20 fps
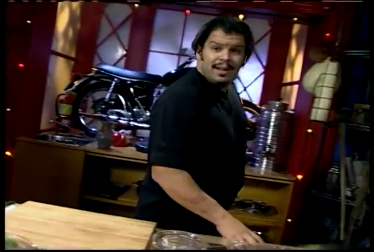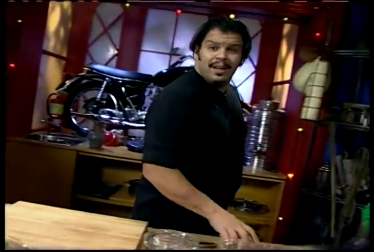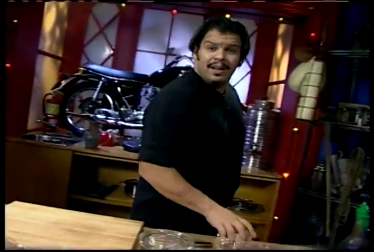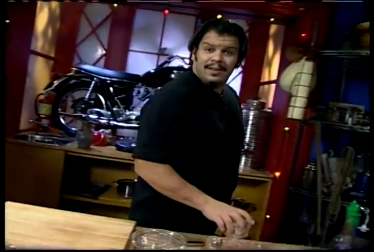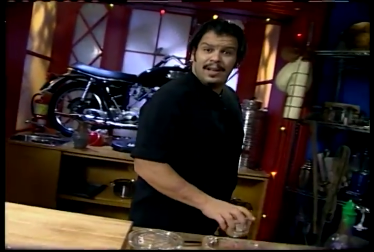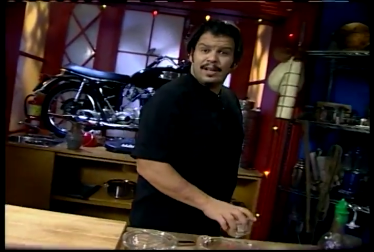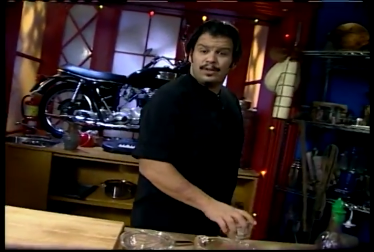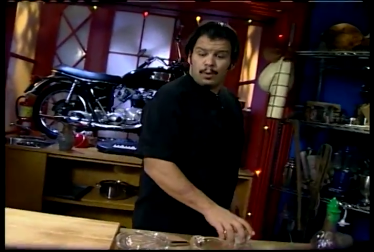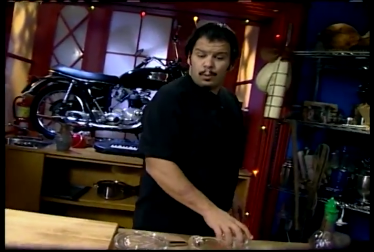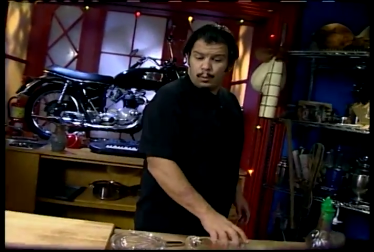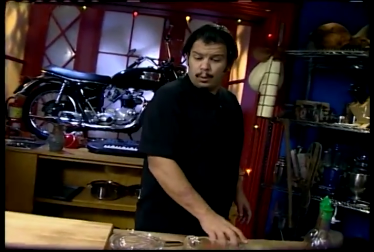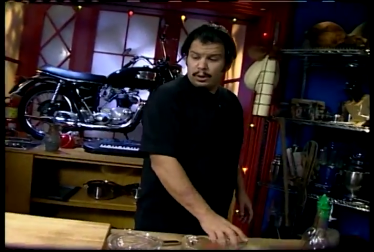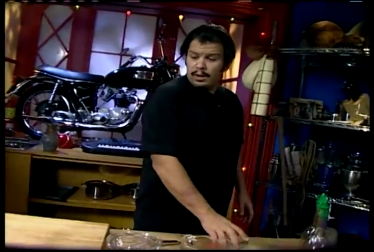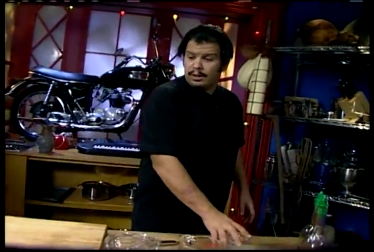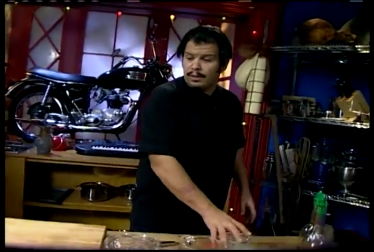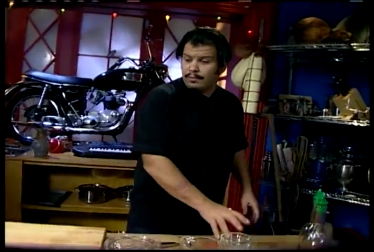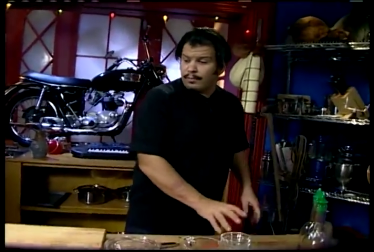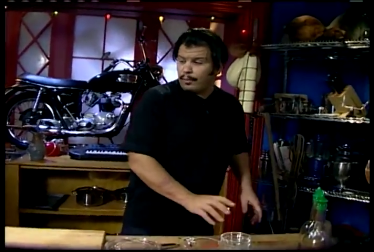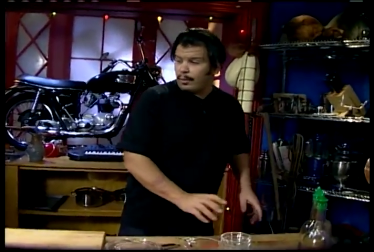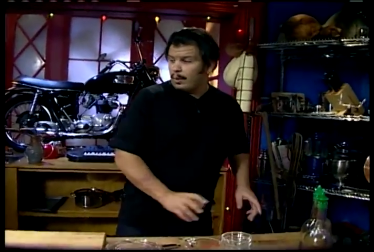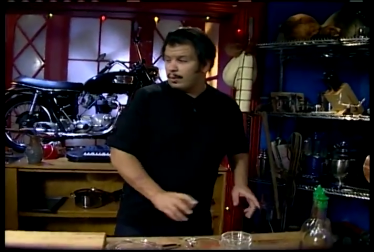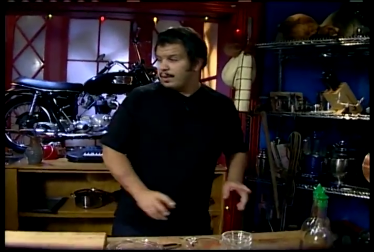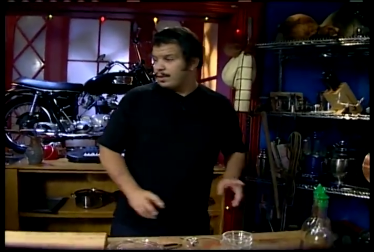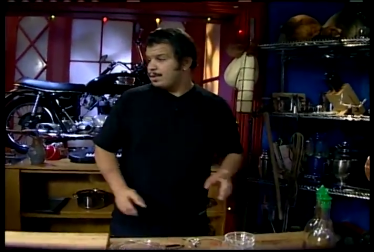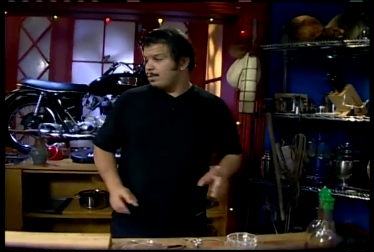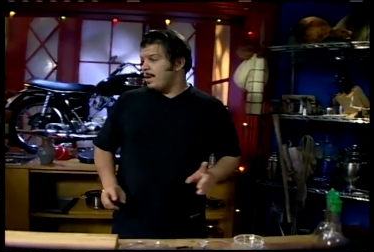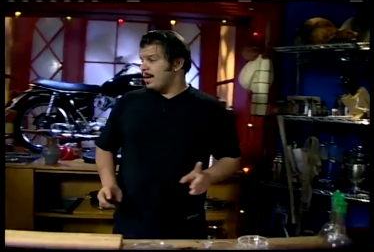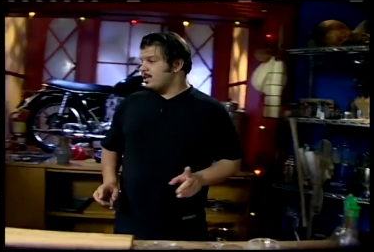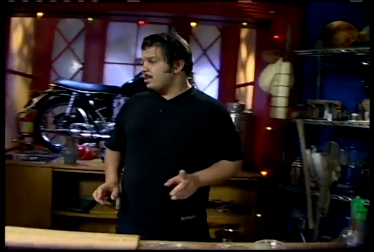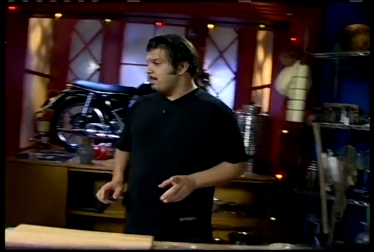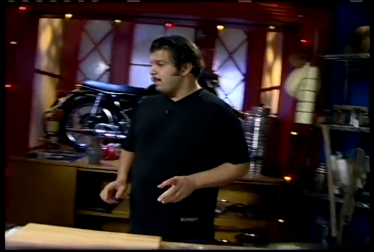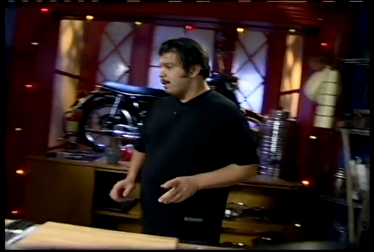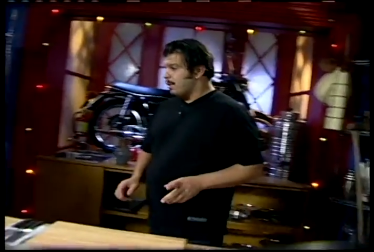And that's what we're looking for in this recipe,